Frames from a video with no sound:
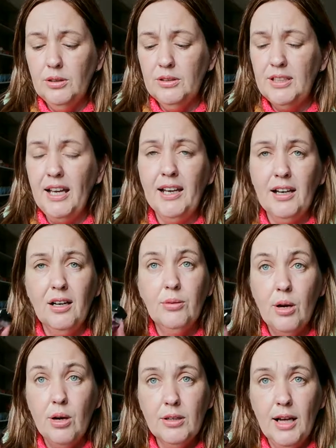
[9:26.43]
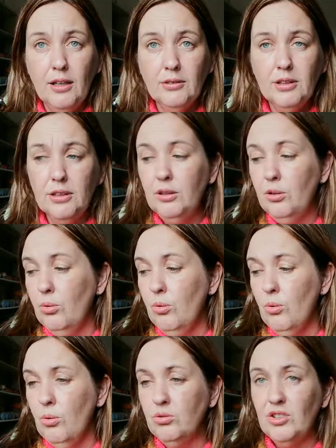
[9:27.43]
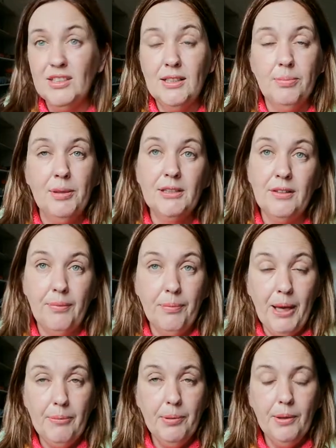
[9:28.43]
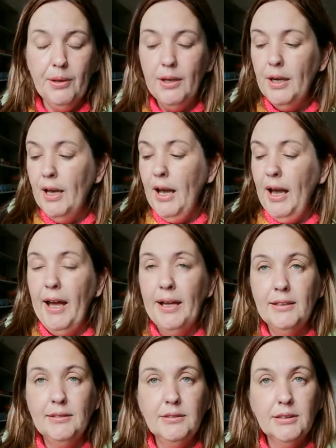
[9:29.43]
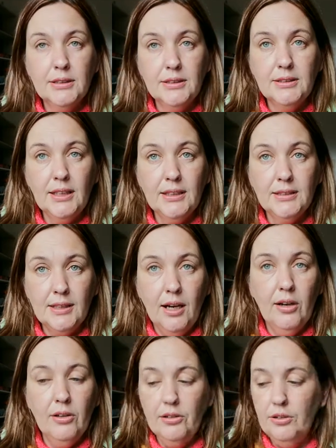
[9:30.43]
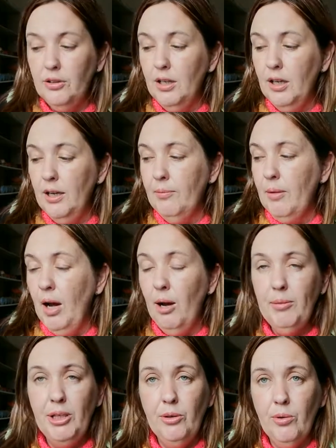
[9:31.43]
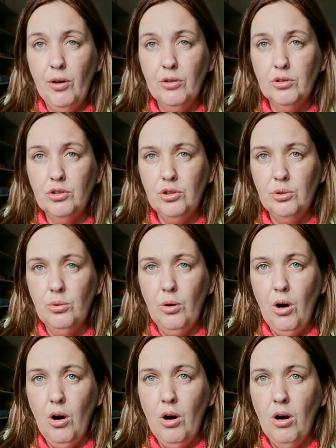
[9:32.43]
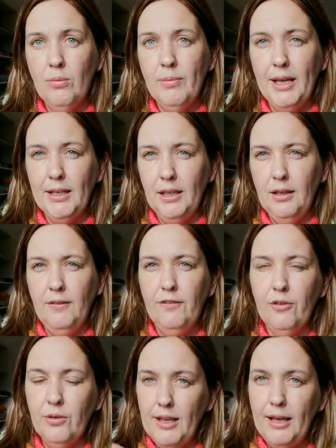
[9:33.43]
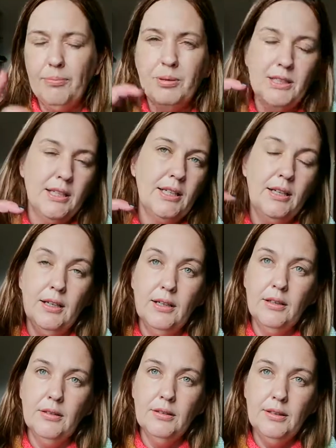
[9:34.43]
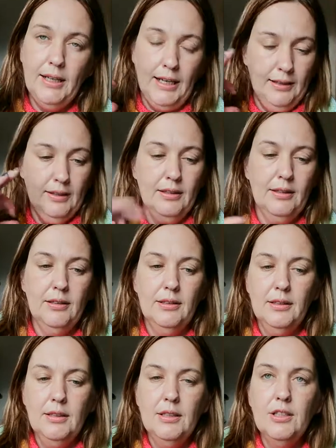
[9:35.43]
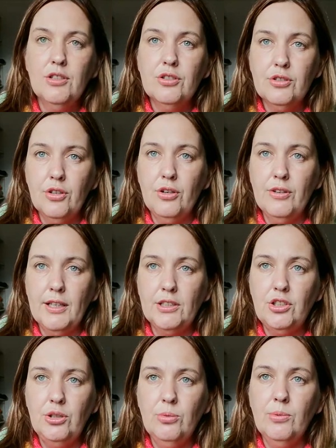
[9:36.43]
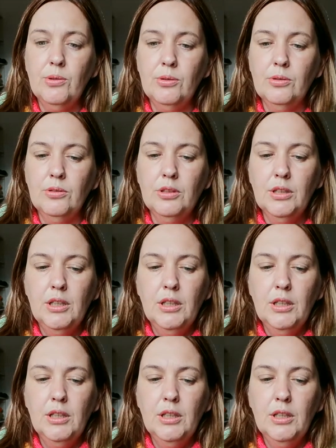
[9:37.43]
take a row counter or just a piece of paper and tick down how many rows you are making for that particular length, so that you will,